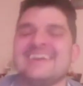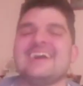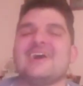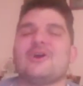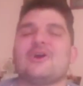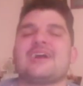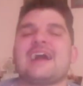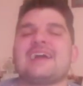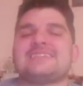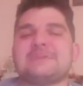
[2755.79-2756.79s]
Or a guy
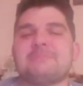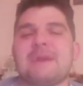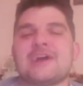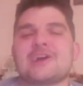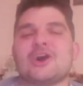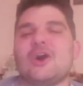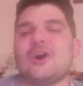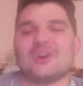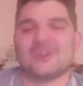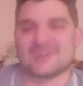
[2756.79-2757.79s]
gets hit by a
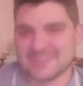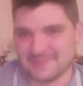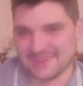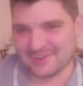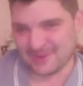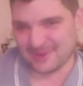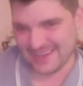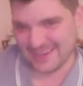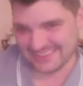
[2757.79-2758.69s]
car or something crazy.